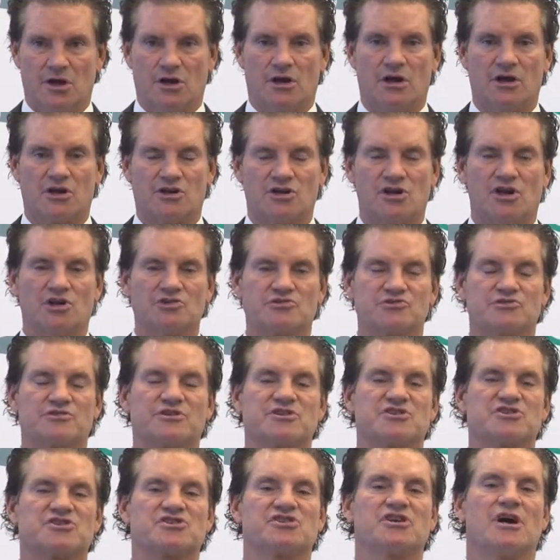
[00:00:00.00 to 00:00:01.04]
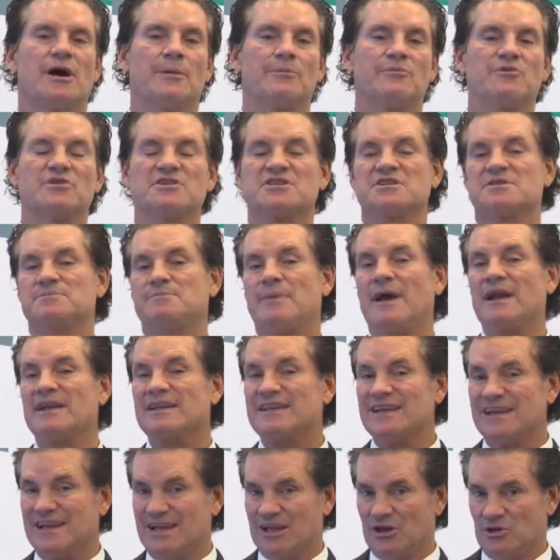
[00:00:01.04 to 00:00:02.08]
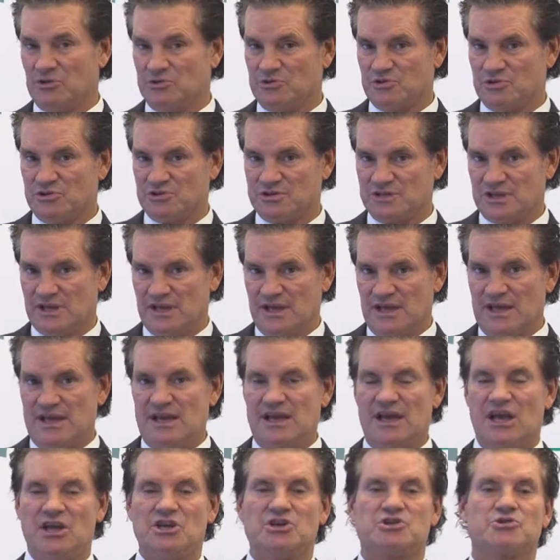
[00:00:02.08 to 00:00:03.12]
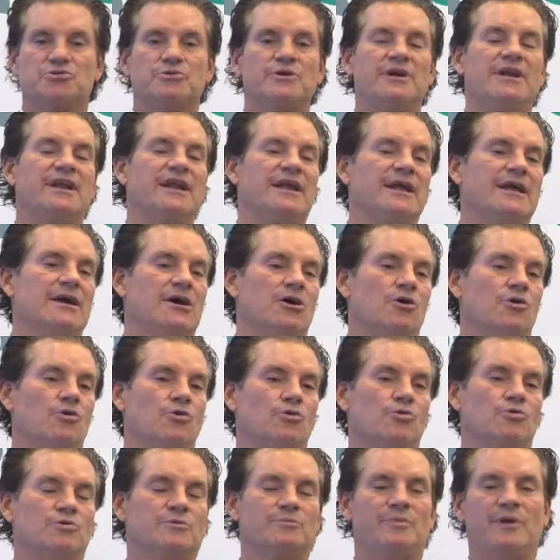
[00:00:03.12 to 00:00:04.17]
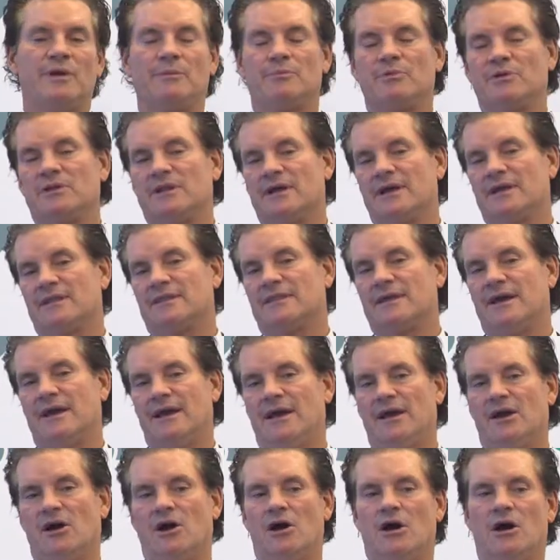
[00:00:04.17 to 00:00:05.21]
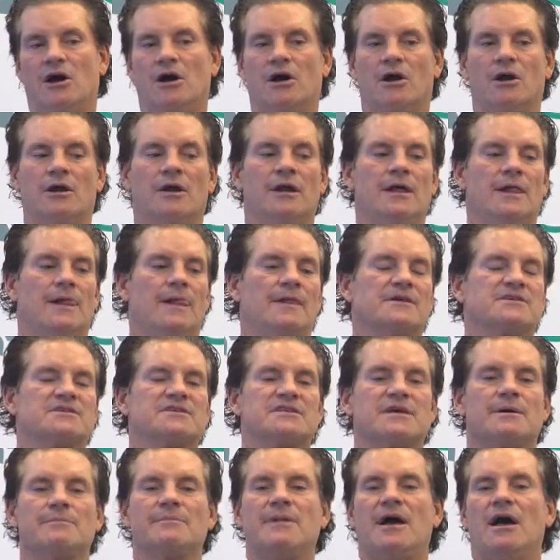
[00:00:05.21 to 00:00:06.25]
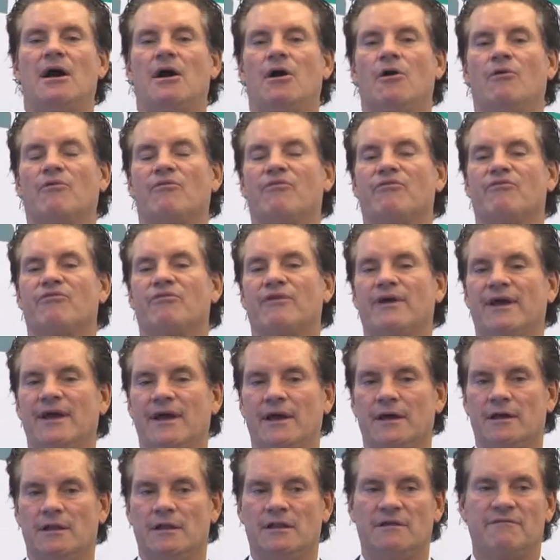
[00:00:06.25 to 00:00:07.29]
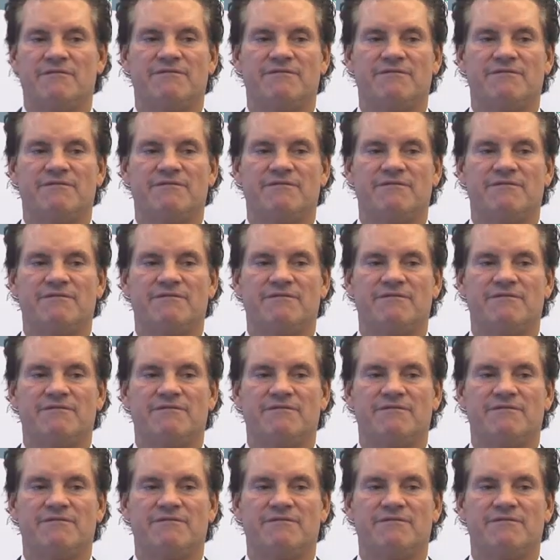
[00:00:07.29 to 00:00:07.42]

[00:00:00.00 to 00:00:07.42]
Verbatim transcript: Our culture has stopped respecting elders and treating old people like they are somehow frail,